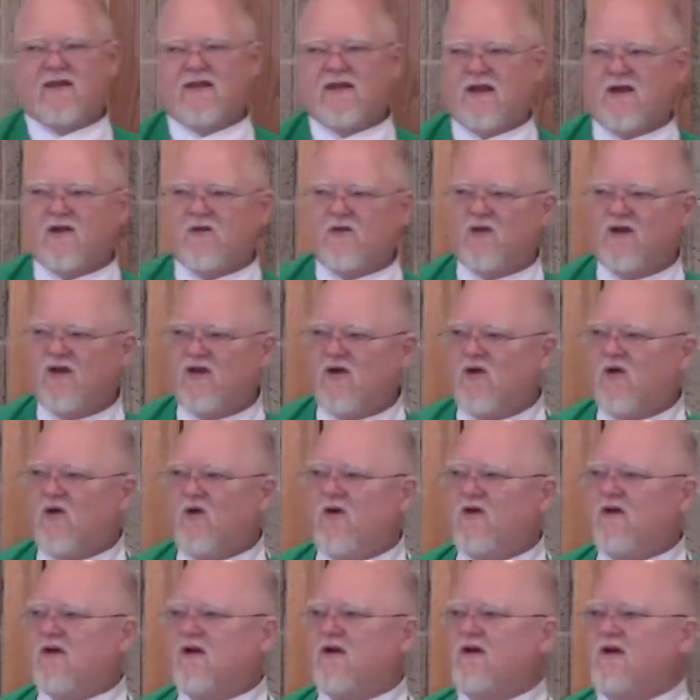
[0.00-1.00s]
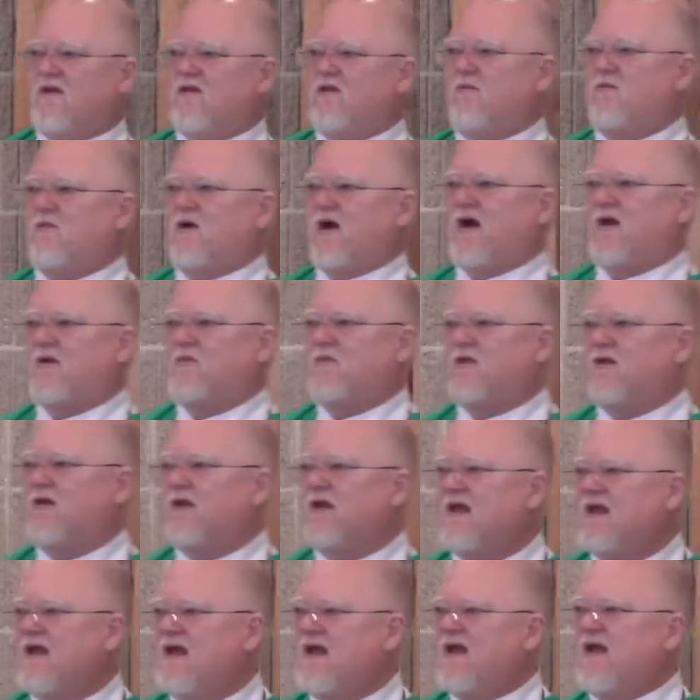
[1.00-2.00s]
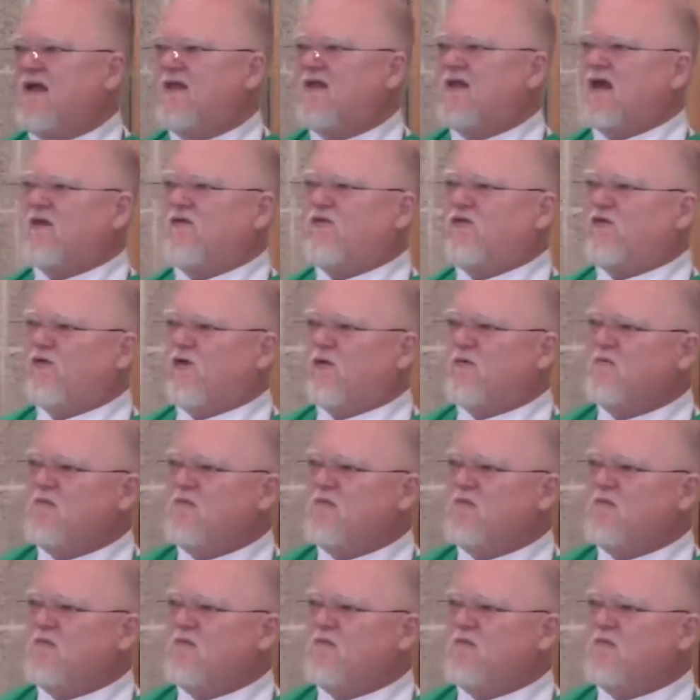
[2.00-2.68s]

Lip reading: that are recorded in the Bible that for